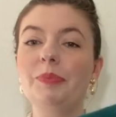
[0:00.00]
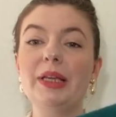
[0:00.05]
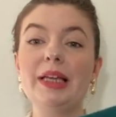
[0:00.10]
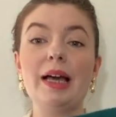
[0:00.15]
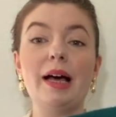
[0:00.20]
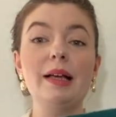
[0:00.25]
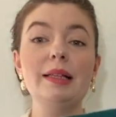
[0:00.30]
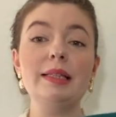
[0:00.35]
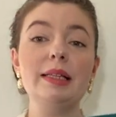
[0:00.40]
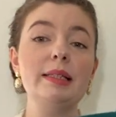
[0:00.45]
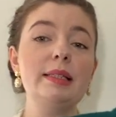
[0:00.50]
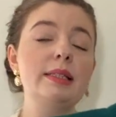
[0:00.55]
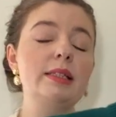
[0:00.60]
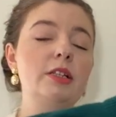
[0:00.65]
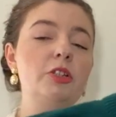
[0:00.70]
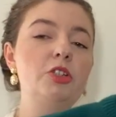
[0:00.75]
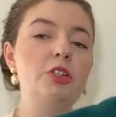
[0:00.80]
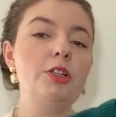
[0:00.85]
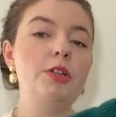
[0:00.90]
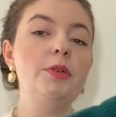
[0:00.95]
Because it's
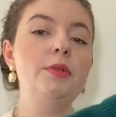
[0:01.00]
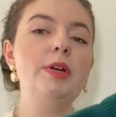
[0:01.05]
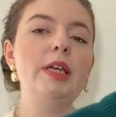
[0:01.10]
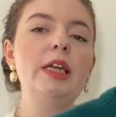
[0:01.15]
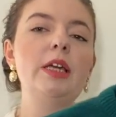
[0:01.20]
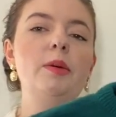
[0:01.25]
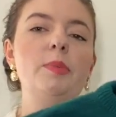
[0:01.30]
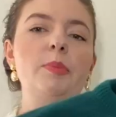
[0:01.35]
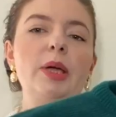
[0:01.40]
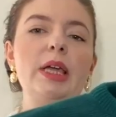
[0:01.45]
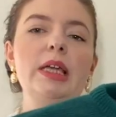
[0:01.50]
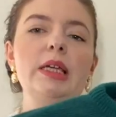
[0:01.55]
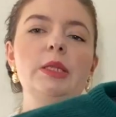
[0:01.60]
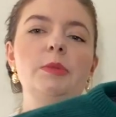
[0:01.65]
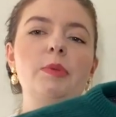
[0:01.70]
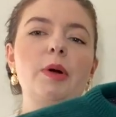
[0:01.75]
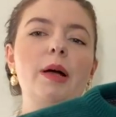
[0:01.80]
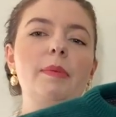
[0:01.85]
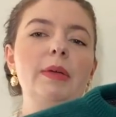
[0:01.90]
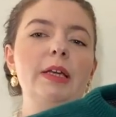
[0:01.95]
such a unique piece,
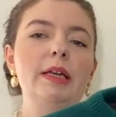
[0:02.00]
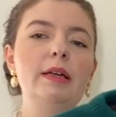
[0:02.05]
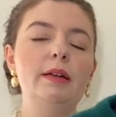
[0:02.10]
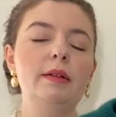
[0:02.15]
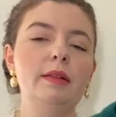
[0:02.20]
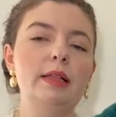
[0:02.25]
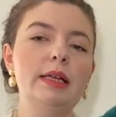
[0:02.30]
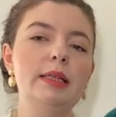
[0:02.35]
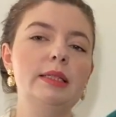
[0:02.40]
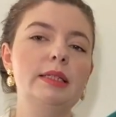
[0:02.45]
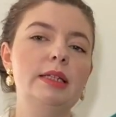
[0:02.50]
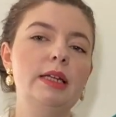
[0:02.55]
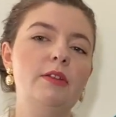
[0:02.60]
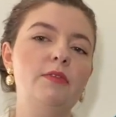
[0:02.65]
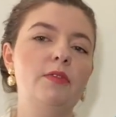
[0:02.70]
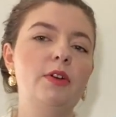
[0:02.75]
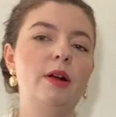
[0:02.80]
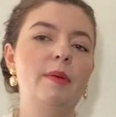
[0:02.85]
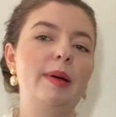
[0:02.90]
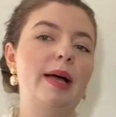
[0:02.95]
probably going to list
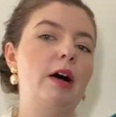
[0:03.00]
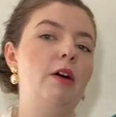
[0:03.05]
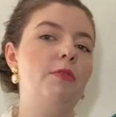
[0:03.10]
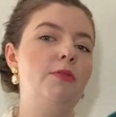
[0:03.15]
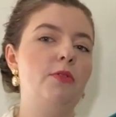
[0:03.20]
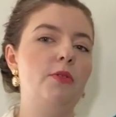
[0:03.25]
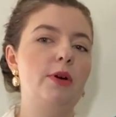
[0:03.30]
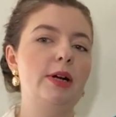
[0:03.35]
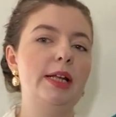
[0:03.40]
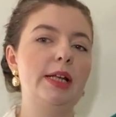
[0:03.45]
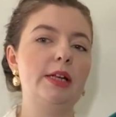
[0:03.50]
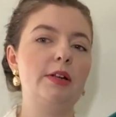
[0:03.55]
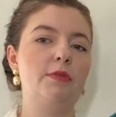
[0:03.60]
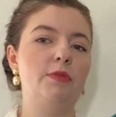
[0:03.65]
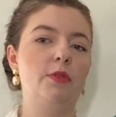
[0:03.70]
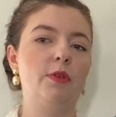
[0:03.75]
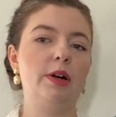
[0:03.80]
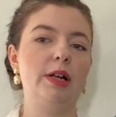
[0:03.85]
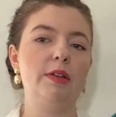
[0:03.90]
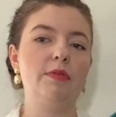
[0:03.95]
it for about $40 to
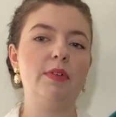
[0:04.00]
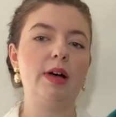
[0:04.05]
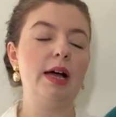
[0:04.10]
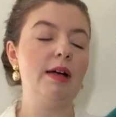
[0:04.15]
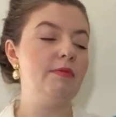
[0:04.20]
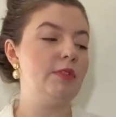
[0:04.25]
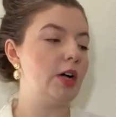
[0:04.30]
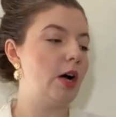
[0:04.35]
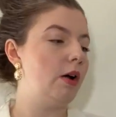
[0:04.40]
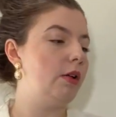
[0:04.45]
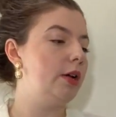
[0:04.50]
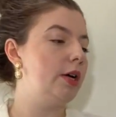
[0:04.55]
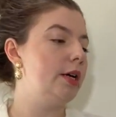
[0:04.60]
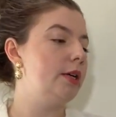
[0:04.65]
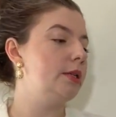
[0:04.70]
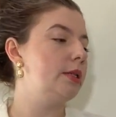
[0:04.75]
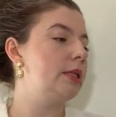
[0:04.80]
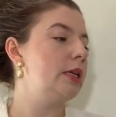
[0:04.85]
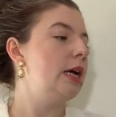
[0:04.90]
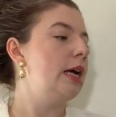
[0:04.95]

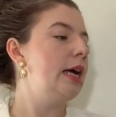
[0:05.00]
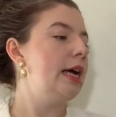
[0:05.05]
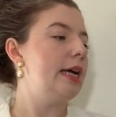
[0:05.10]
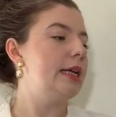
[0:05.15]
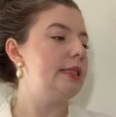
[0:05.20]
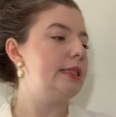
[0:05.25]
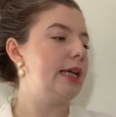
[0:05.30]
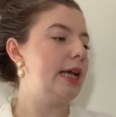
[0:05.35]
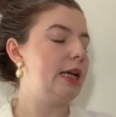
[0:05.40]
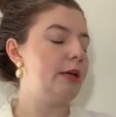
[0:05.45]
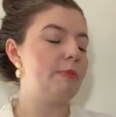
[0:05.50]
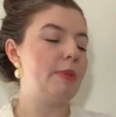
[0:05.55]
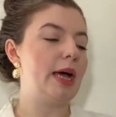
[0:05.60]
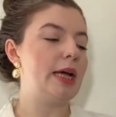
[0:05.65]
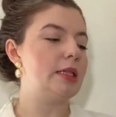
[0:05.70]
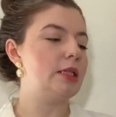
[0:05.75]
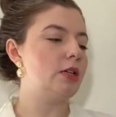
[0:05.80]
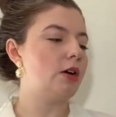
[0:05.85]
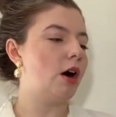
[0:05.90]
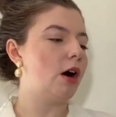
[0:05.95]
$45 and take
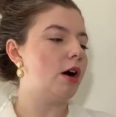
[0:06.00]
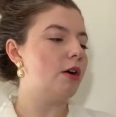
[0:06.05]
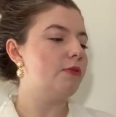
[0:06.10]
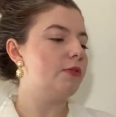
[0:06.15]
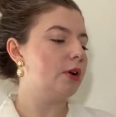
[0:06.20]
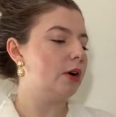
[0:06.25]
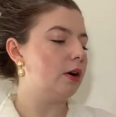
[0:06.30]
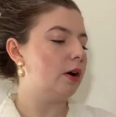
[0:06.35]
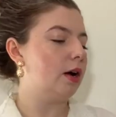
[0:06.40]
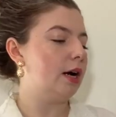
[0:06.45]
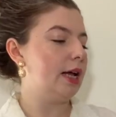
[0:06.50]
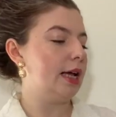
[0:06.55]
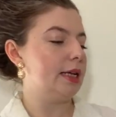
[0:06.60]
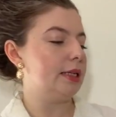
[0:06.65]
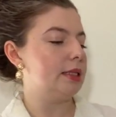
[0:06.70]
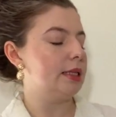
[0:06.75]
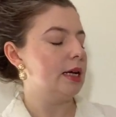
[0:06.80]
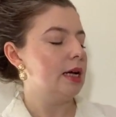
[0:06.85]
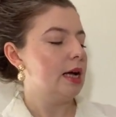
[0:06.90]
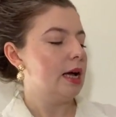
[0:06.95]
best offer on
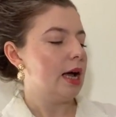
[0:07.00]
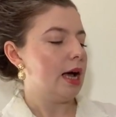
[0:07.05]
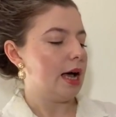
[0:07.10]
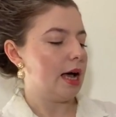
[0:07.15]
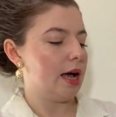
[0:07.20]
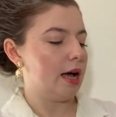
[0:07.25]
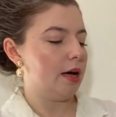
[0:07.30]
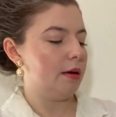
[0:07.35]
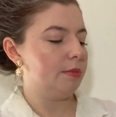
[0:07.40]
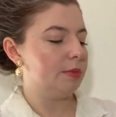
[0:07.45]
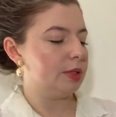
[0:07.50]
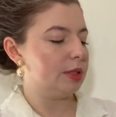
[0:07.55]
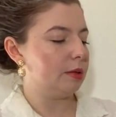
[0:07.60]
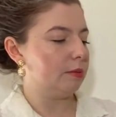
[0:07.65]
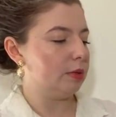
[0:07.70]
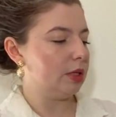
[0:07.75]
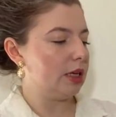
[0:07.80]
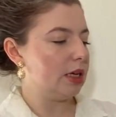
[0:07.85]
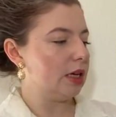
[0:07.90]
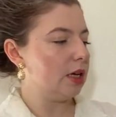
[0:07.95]
it.
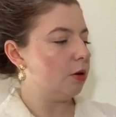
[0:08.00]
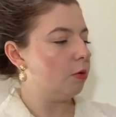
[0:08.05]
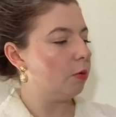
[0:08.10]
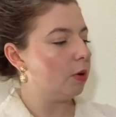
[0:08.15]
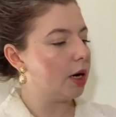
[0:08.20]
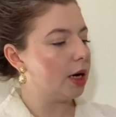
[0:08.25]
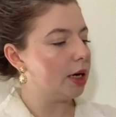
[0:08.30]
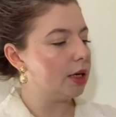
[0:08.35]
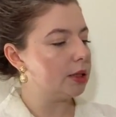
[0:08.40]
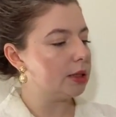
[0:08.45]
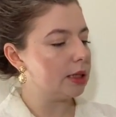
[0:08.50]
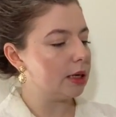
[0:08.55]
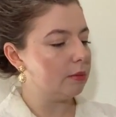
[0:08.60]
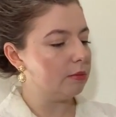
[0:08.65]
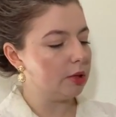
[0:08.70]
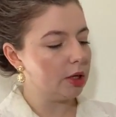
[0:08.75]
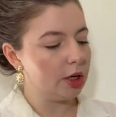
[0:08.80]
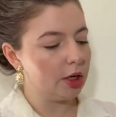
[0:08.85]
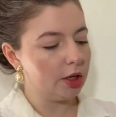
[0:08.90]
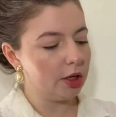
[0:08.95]
Some keywords
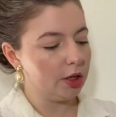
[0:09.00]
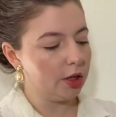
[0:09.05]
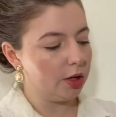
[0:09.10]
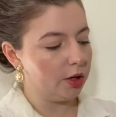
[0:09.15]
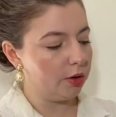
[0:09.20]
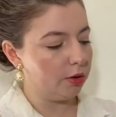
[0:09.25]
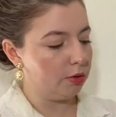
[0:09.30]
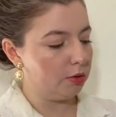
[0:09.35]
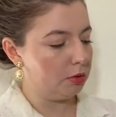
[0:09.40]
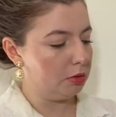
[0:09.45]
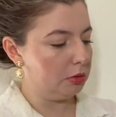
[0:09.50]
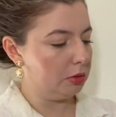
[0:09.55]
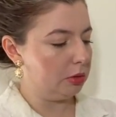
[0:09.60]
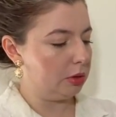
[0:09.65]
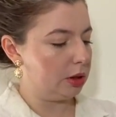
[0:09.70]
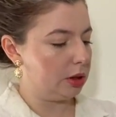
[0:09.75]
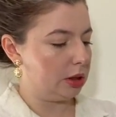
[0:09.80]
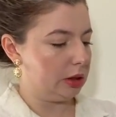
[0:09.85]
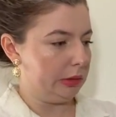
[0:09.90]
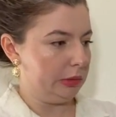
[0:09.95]
I'm going to
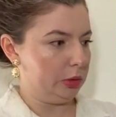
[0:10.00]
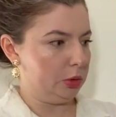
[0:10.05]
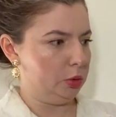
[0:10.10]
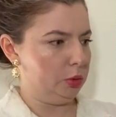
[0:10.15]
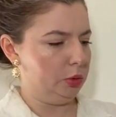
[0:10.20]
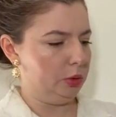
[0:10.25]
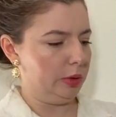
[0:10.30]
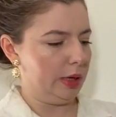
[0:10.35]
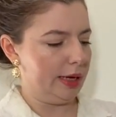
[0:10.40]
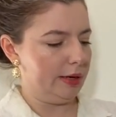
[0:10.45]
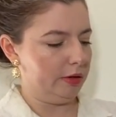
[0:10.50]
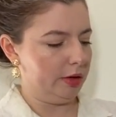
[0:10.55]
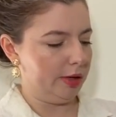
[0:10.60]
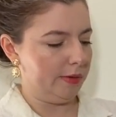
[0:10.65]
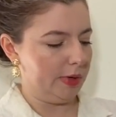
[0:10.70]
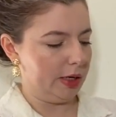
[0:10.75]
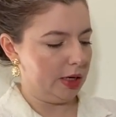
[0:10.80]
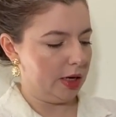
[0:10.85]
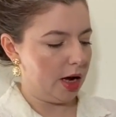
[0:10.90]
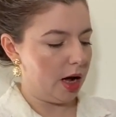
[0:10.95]
use. Oh, I don't
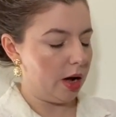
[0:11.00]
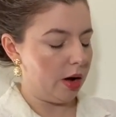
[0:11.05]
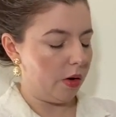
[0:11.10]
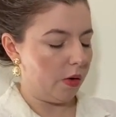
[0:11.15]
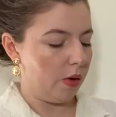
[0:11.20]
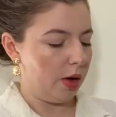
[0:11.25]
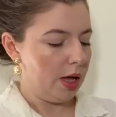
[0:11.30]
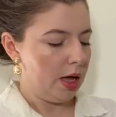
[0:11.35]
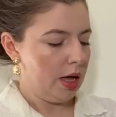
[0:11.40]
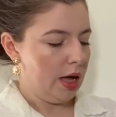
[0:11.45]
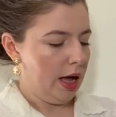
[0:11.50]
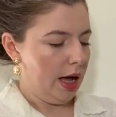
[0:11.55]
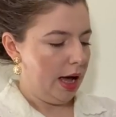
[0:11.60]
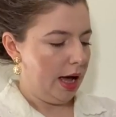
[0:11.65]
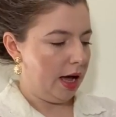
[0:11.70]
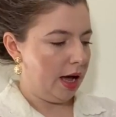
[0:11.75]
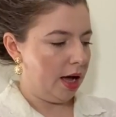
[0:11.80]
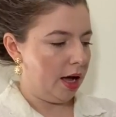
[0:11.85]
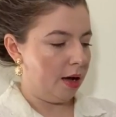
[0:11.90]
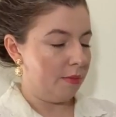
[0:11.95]
even know.
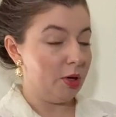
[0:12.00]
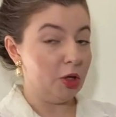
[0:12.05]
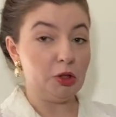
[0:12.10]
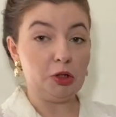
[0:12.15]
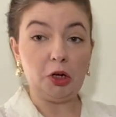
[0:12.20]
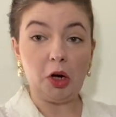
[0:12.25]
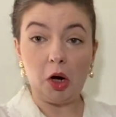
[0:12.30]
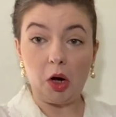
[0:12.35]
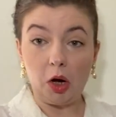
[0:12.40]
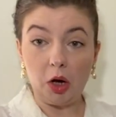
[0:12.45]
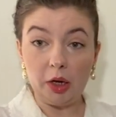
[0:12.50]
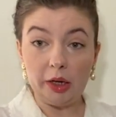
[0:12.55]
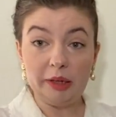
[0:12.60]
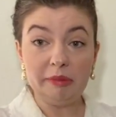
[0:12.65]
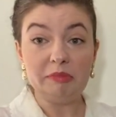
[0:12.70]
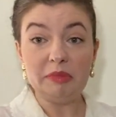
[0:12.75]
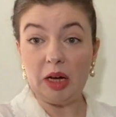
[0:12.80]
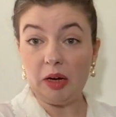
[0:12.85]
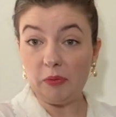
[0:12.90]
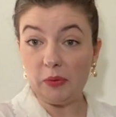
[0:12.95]

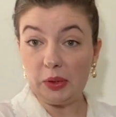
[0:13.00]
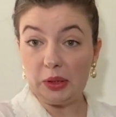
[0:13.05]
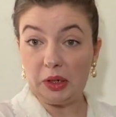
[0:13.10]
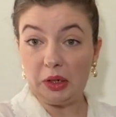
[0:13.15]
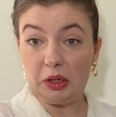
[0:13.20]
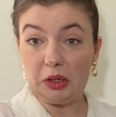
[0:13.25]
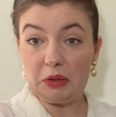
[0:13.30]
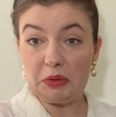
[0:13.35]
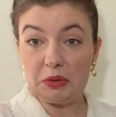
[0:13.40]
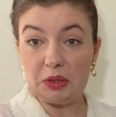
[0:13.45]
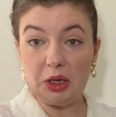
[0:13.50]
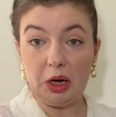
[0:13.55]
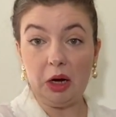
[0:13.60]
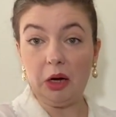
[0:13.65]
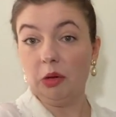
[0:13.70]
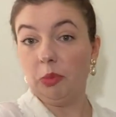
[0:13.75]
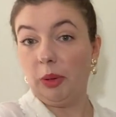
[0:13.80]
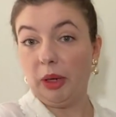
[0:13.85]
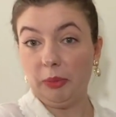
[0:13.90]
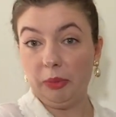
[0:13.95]
Dog, definitely gonna use
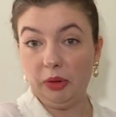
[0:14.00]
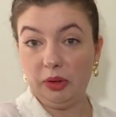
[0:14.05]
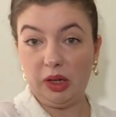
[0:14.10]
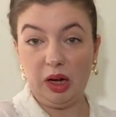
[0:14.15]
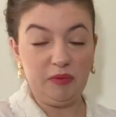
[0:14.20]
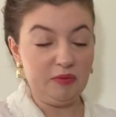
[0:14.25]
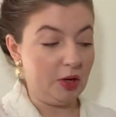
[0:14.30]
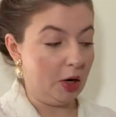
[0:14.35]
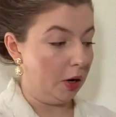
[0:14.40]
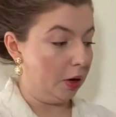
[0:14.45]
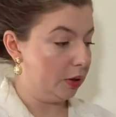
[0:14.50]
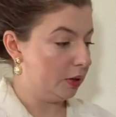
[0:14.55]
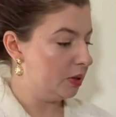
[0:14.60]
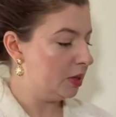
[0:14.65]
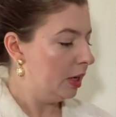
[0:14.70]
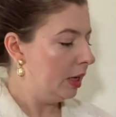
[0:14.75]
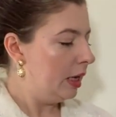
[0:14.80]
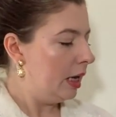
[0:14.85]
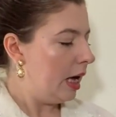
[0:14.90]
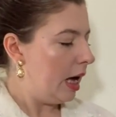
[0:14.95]
dog. People love dogs.